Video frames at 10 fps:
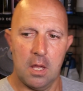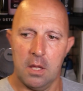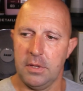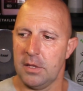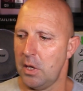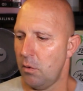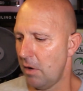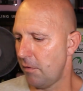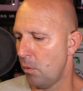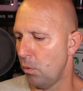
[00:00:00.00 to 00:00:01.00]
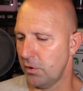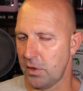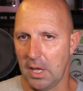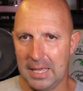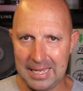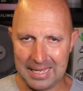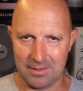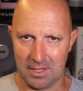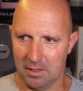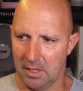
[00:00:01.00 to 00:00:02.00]
This, however, was
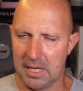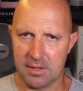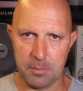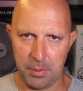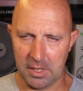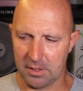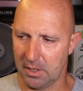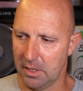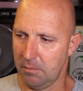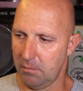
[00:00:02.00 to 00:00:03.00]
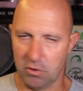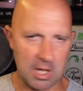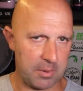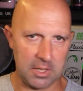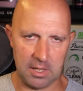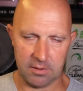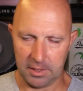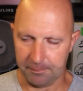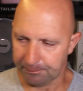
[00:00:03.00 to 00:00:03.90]
easy peasy Japanesey.